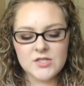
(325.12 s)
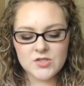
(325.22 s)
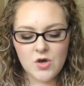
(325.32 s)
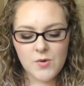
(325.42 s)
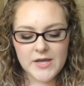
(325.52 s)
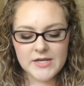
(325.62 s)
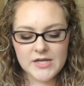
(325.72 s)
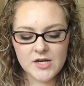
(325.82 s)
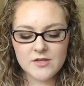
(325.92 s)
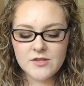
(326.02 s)
So in
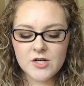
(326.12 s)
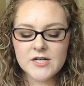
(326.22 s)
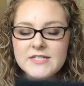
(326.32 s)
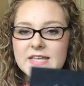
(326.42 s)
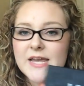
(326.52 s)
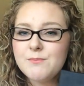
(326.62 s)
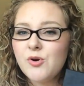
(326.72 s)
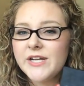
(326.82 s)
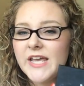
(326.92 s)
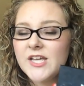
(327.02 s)
here there is eight
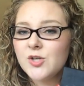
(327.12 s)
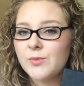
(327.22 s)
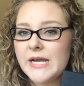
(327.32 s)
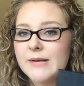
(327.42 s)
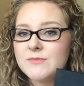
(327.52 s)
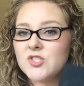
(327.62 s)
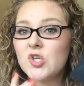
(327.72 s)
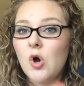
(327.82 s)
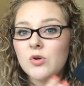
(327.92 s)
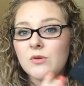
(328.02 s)
point eight grams
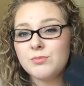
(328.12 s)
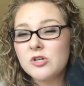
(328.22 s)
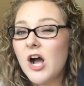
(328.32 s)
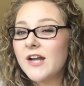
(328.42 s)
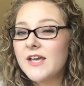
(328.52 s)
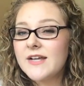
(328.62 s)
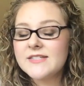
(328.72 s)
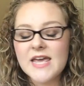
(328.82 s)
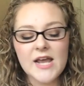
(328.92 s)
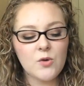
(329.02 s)
total
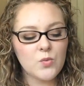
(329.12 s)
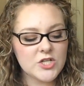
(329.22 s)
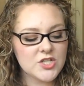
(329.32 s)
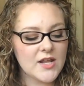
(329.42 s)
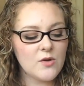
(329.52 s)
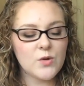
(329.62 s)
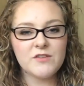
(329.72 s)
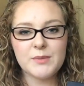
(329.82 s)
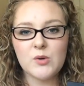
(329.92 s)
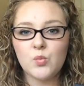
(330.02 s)
product, and I wish that I would
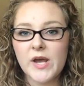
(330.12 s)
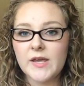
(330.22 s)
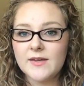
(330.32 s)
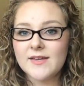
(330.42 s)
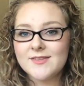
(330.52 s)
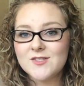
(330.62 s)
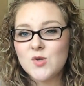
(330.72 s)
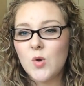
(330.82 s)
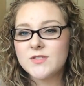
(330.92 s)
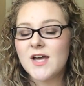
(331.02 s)
have been weighing it this
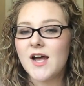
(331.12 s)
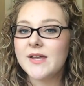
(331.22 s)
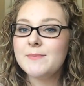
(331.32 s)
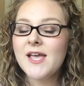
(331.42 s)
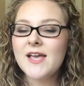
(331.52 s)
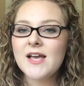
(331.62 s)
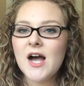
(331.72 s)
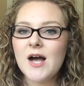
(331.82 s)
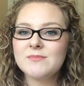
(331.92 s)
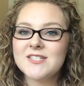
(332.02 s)
whole time
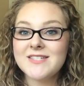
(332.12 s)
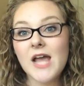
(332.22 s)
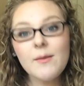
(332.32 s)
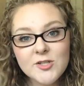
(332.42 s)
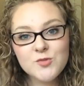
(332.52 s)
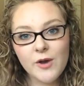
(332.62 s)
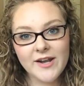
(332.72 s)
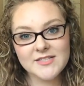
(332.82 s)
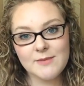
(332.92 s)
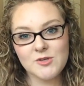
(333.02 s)
um, to see how much
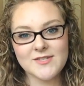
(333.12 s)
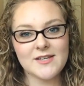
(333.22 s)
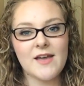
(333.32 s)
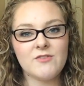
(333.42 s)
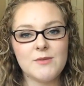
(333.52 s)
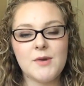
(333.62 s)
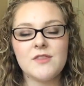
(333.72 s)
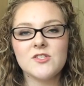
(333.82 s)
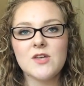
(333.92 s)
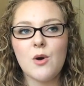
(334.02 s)
product I'm using every
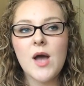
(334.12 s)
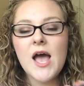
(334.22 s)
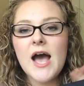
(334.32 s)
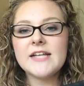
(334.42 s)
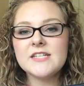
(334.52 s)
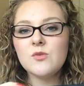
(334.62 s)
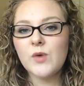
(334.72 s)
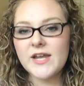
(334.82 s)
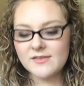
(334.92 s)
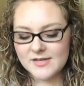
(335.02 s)
month. So I did
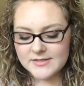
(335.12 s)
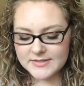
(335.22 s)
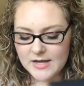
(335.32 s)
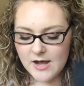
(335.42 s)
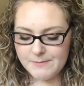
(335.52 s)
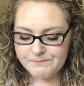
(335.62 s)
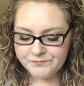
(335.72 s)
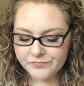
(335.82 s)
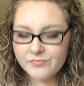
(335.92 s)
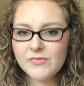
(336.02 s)
weigh this,
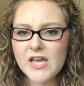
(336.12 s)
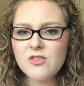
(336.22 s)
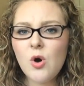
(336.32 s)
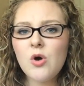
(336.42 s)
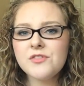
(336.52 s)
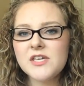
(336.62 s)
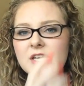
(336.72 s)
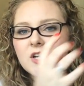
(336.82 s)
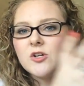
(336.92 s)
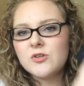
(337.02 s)
um, and the whole
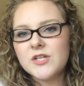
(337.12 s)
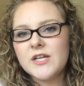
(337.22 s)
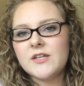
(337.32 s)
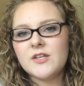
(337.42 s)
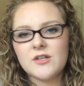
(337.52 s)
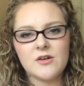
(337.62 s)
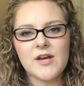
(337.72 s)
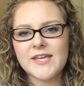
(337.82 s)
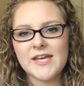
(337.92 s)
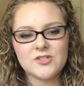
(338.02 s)
thing including, you know,
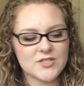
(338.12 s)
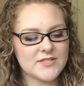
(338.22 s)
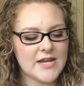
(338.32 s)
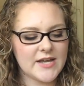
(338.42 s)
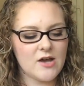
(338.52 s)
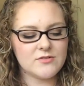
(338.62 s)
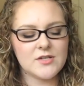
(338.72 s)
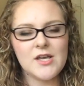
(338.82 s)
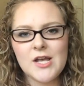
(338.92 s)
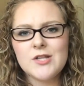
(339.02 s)
I can't just take
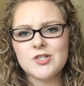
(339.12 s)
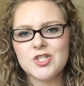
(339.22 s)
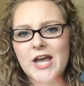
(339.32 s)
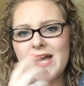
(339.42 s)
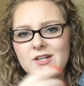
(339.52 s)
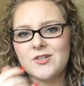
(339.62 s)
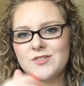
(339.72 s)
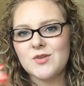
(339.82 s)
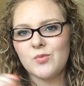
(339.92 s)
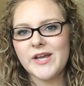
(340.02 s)
out the
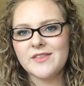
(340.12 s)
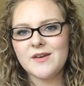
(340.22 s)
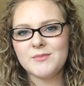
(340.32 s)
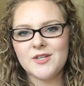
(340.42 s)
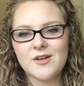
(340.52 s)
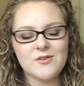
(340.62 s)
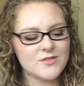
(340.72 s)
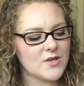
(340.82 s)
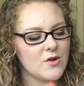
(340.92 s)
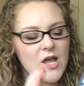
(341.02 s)
shadows and weigh them, you know.
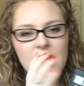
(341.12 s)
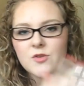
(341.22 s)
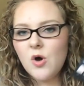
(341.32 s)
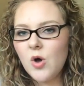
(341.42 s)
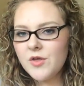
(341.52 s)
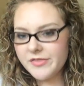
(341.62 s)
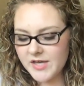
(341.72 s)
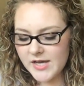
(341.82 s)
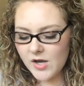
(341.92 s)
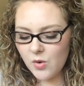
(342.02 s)
So the whole
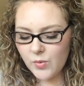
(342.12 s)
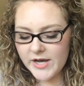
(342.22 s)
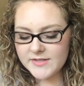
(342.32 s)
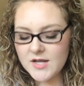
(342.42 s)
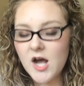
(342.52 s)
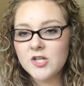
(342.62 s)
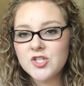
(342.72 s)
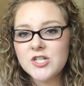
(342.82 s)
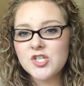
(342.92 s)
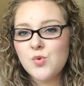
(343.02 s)
thing weighs one
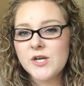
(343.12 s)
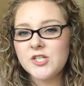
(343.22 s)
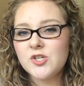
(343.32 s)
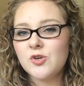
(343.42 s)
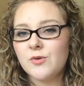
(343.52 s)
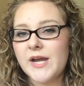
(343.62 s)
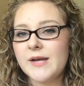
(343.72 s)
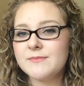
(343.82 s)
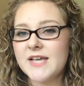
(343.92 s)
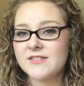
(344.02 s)
hundred twenty-two
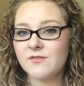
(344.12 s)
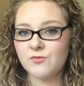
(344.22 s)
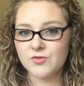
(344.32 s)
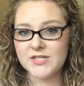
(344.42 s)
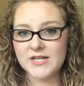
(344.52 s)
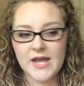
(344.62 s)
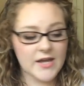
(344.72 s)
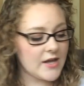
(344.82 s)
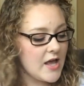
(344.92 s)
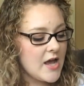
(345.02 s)
grams as of
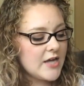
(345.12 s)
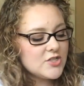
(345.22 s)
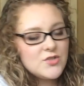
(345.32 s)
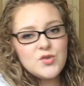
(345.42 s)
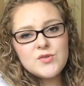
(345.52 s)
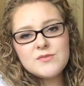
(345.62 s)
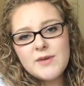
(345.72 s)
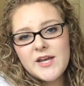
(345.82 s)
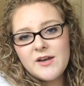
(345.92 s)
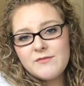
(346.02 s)
today. I just used
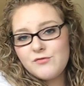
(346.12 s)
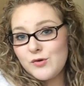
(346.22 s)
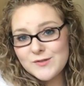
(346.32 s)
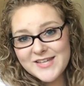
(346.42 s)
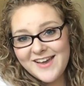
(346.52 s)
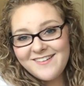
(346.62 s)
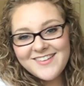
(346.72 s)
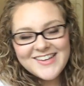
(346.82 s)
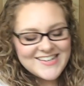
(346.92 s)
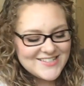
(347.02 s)
my um, food scale
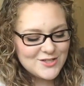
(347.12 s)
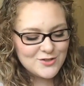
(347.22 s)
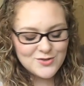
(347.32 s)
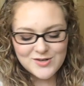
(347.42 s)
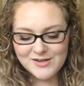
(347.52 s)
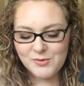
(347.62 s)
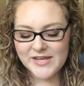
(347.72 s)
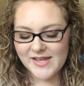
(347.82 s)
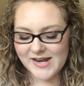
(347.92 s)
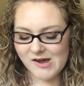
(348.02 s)
to
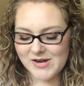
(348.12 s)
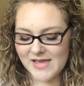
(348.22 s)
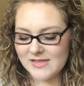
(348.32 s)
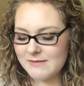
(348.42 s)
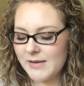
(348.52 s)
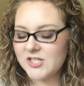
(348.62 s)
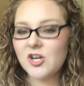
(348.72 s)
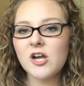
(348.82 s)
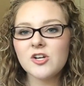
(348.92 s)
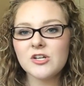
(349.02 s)
weigh that out. And then my
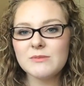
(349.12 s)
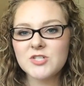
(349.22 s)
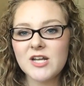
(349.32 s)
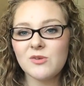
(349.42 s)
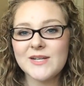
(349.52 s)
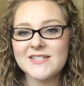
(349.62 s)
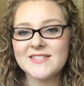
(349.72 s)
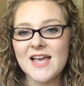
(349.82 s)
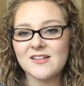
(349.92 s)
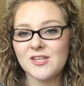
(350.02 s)
Tarte cream shadow weighs
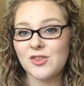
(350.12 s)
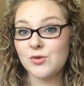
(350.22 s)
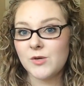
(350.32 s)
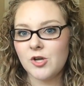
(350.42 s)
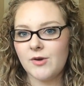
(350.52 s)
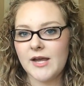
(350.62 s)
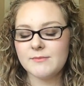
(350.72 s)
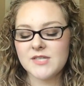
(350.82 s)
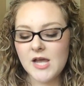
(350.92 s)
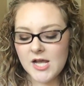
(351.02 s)
exactly three
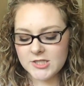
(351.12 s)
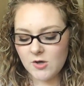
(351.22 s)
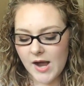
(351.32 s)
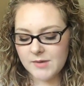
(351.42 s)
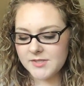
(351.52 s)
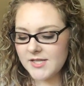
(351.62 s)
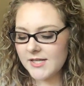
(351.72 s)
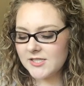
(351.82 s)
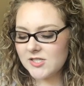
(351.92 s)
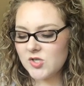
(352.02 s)
grams. So I would
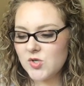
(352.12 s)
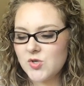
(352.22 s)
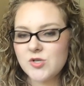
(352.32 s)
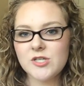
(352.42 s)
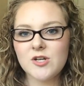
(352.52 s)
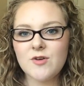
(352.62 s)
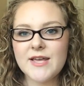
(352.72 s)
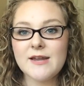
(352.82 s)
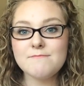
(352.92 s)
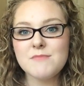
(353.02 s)
like to, you know,
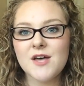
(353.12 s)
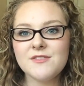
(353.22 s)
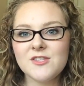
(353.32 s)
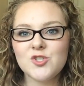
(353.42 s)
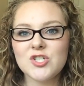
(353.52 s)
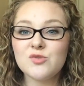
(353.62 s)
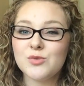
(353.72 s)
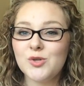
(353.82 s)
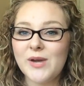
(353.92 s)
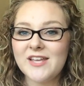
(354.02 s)
in a month just
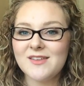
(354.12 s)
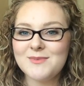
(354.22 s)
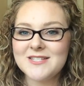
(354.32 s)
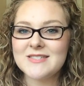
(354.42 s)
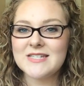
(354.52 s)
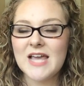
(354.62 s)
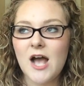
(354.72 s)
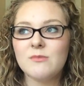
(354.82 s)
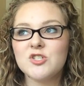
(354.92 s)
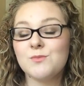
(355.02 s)
reweigh them and see
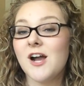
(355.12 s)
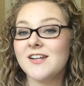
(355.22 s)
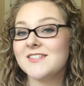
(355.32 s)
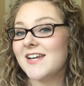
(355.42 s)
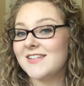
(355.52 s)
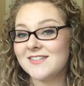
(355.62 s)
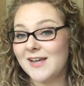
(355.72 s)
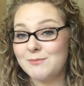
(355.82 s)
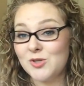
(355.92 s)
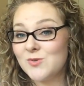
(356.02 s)
how much product I,
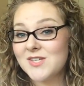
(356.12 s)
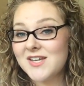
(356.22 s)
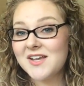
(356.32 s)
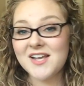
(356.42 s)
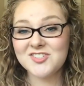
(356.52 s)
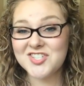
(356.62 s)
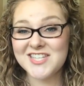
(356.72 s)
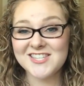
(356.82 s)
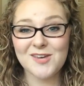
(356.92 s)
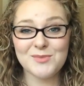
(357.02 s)
I'm using. I just
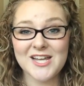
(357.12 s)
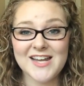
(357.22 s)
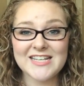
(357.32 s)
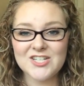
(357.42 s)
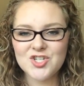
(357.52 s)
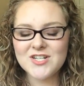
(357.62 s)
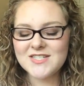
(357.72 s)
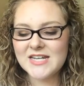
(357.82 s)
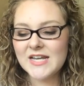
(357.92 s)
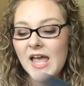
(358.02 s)
think that would be kind of
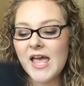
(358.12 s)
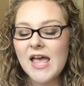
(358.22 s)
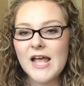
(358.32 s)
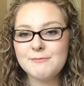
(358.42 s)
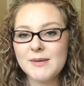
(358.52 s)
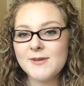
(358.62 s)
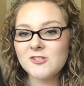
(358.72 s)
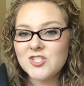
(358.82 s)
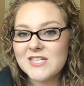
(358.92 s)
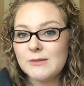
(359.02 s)
interesting. And maybe
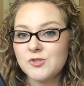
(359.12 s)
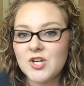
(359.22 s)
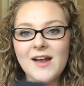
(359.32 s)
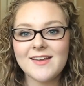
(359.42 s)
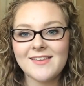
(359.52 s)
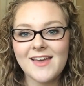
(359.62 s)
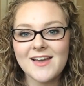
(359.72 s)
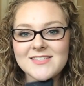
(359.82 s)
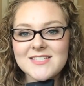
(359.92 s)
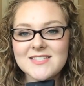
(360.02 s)
I'll just keep tracking
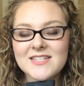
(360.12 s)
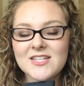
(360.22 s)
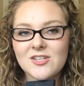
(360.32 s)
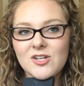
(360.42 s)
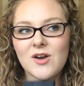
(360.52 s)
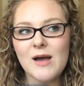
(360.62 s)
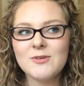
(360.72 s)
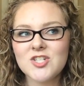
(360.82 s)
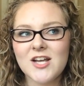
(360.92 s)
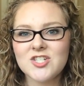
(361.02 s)
that to see, you know, how
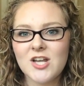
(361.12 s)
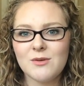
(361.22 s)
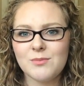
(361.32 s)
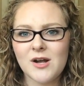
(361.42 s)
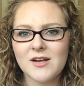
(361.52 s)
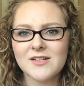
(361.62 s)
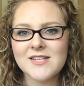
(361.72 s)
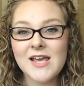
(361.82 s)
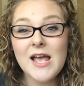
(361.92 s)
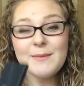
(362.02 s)
much eyeshadow
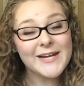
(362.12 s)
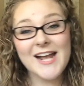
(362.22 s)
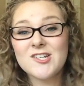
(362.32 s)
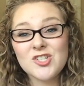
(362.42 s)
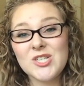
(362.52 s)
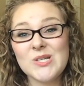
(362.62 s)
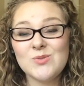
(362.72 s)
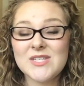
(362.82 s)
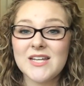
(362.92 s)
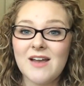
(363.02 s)
product am I actually
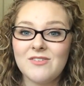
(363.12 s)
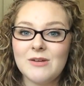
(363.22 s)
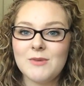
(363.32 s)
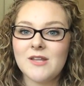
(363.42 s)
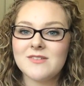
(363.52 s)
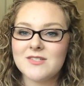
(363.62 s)
using every month.